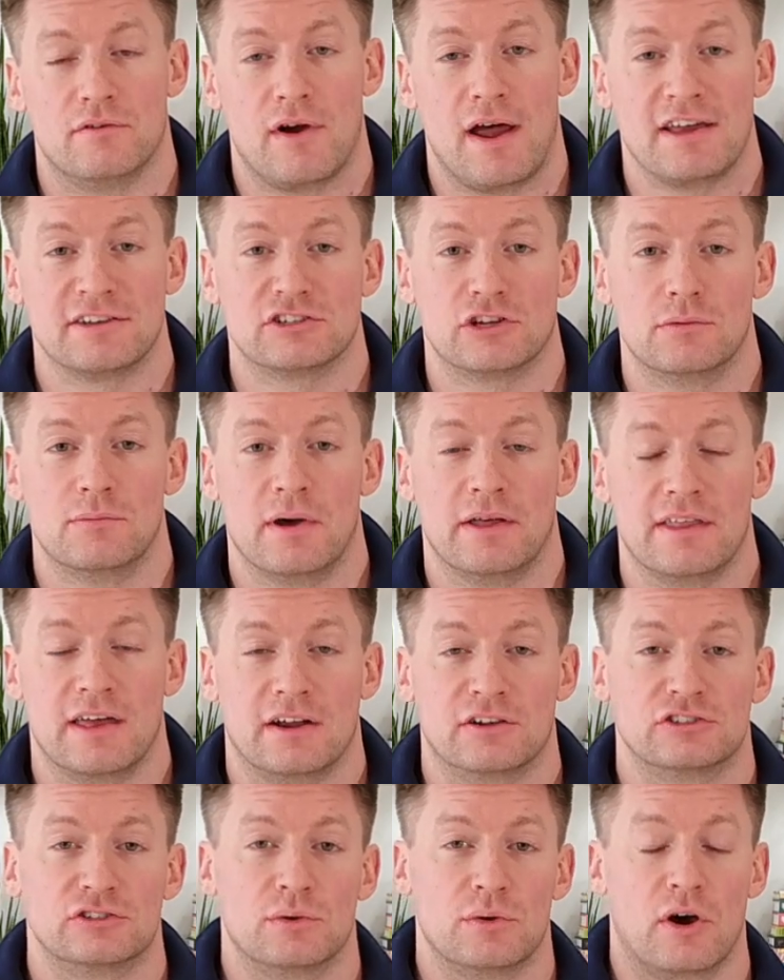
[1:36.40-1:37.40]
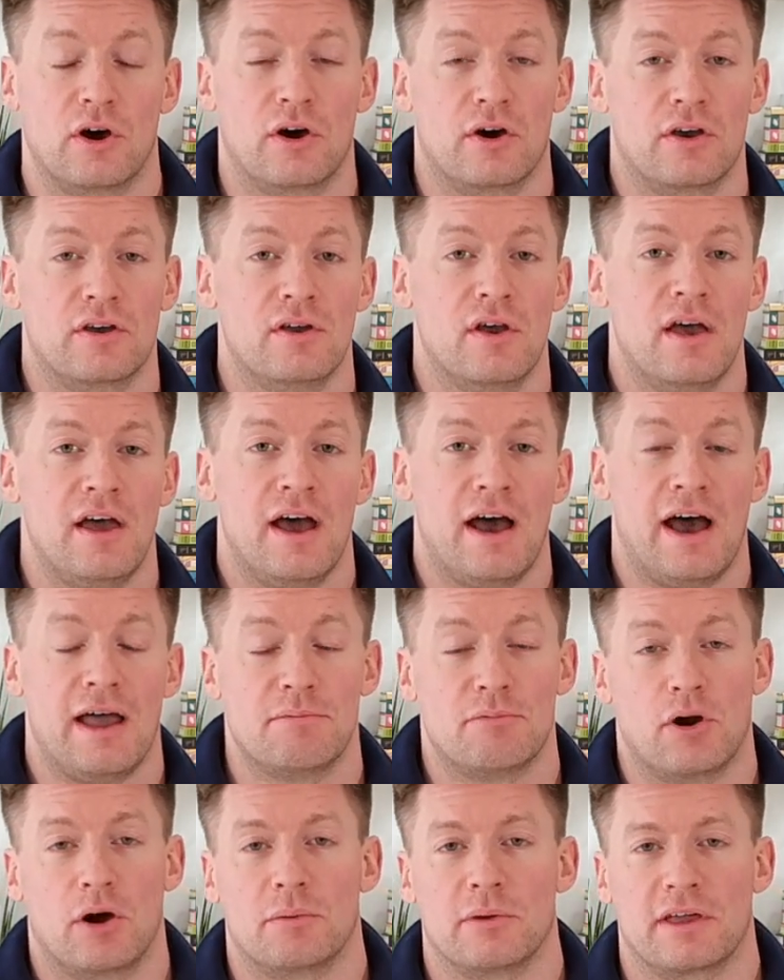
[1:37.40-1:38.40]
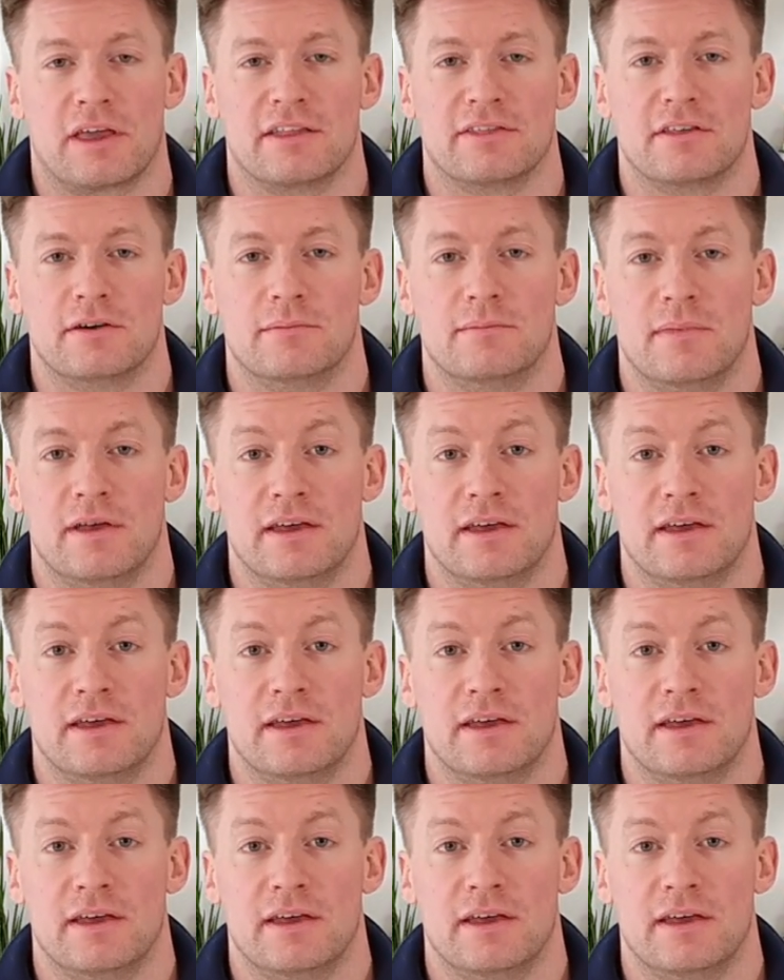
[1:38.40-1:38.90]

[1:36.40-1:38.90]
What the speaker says: the rhizome, and then I'll show you how I propagate them